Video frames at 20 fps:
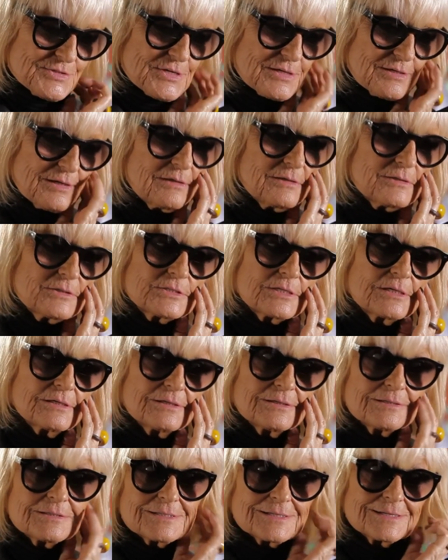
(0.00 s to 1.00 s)
said, "Auntie,
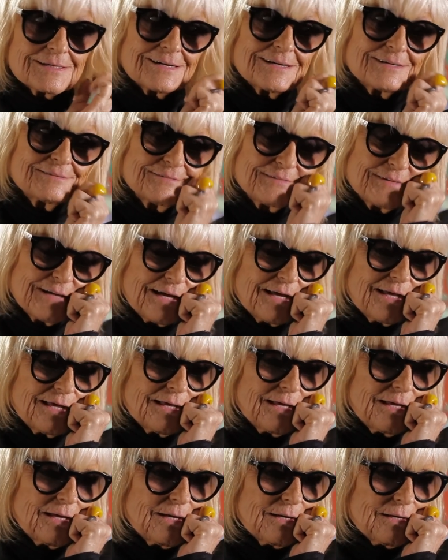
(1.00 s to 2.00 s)
Auntie, I've,
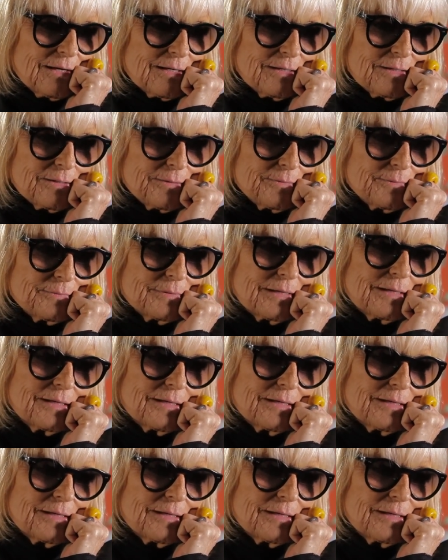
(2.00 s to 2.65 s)
uh,